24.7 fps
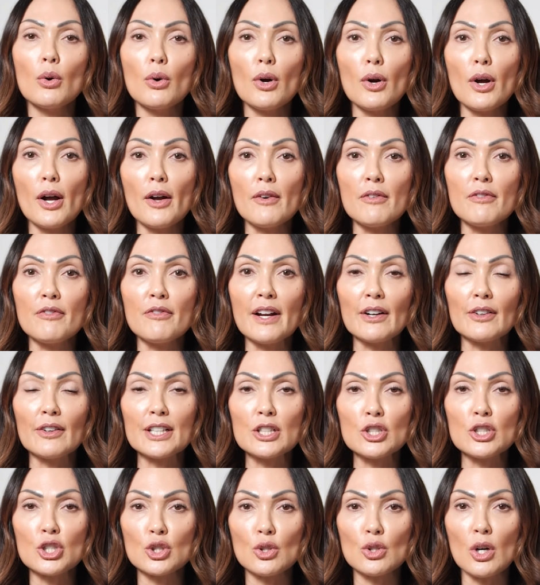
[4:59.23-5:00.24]
a very
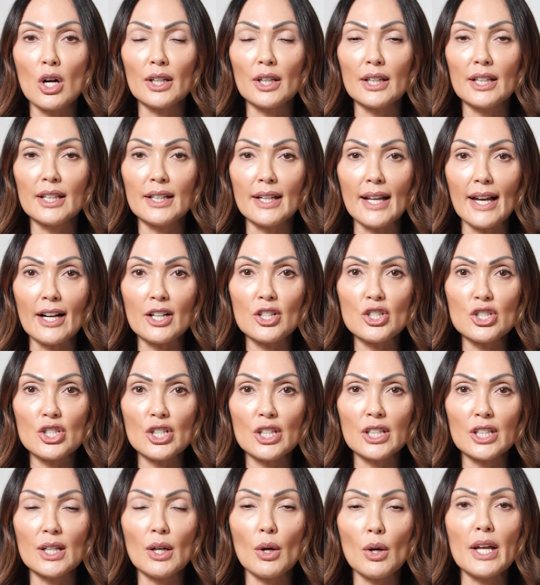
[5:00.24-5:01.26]
strong
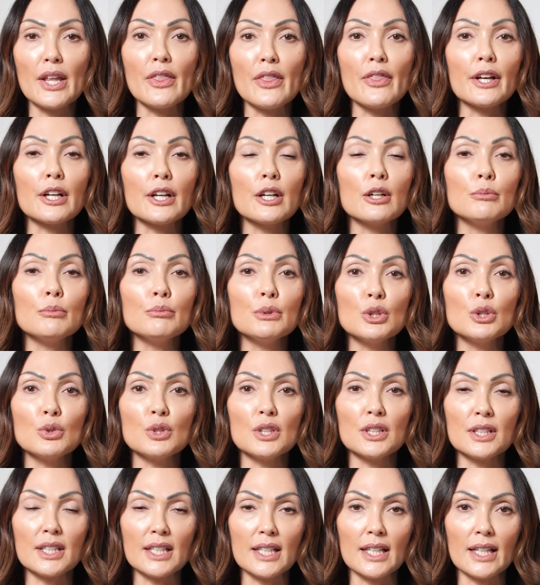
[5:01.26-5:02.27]
connection in the
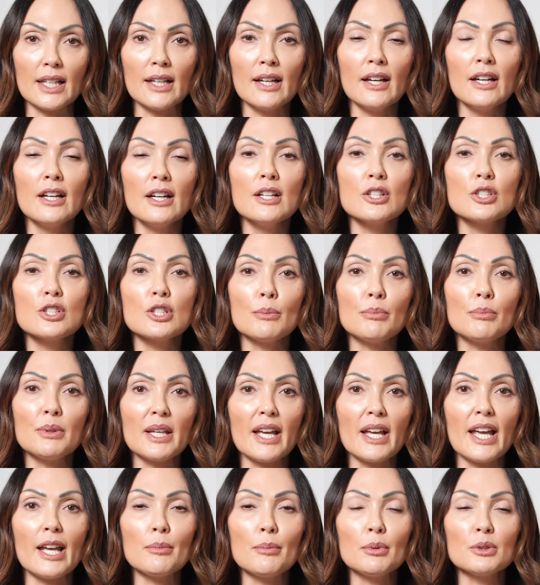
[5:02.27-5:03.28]
community to
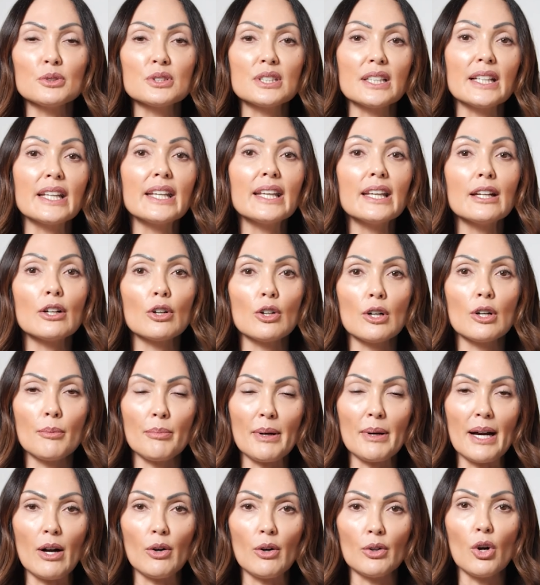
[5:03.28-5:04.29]
be able to hear
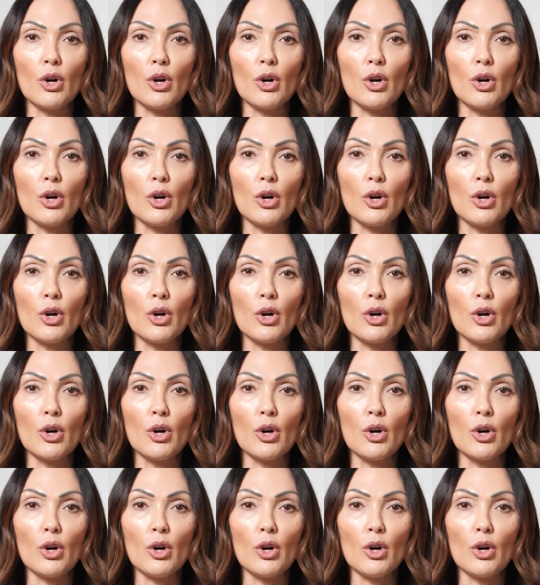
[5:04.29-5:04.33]
about